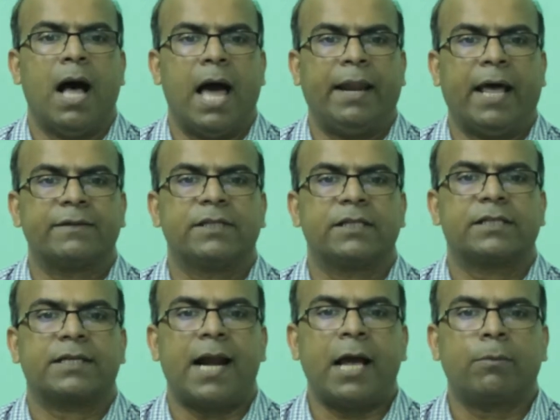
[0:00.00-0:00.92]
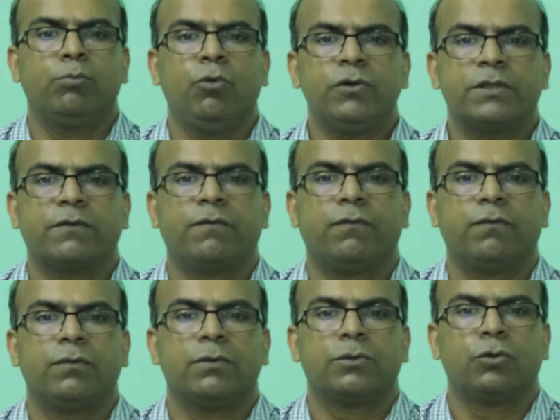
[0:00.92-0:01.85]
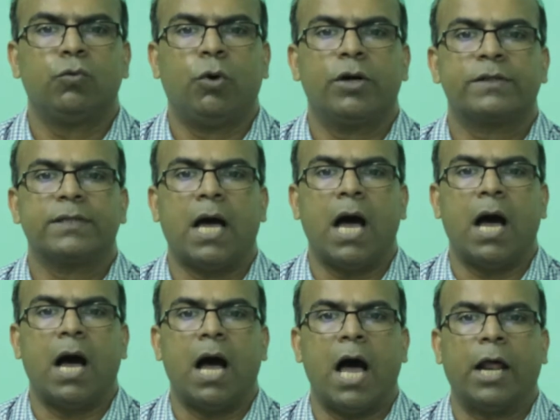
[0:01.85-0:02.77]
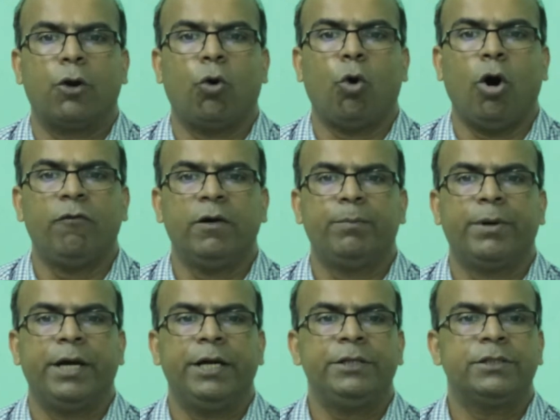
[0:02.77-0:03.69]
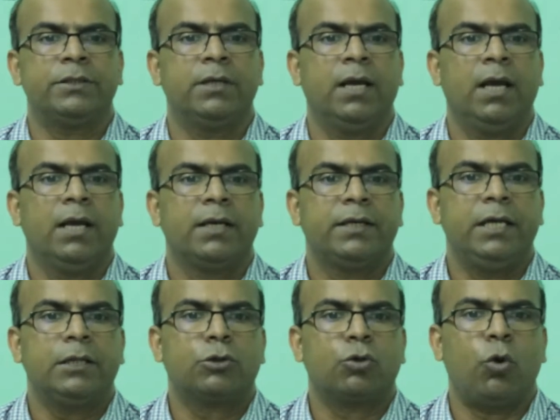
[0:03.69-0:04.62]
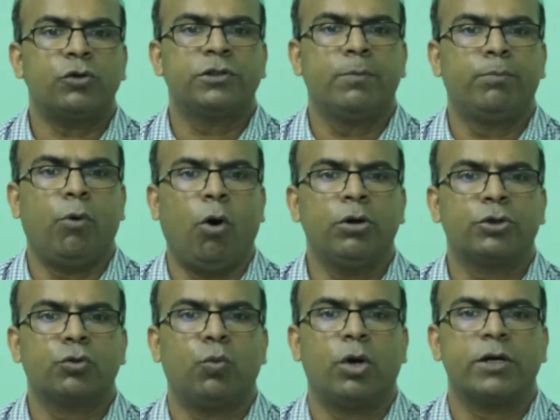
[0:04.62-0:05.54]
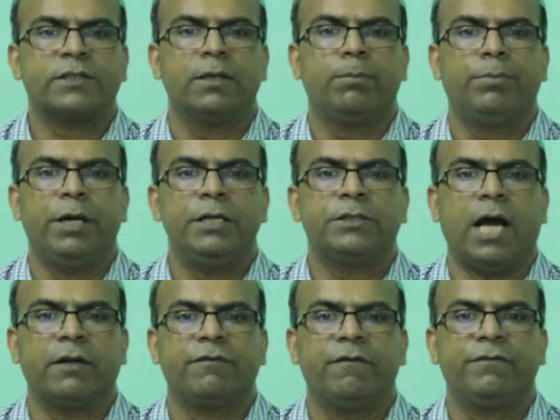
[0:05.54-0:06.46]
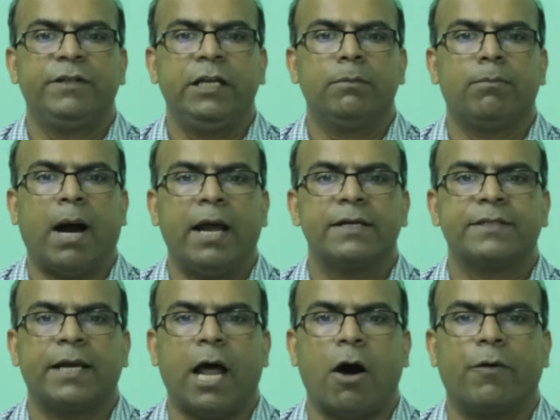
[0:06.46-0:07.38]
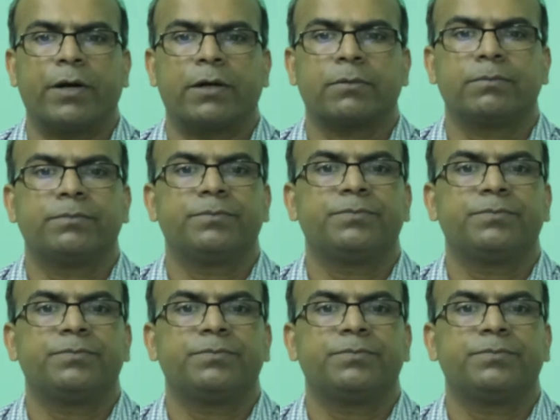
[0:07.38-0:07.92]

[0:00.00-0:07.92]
and as the truck moves towards an overbridge, he throws the ball towards the bridge at 15 miles an hour.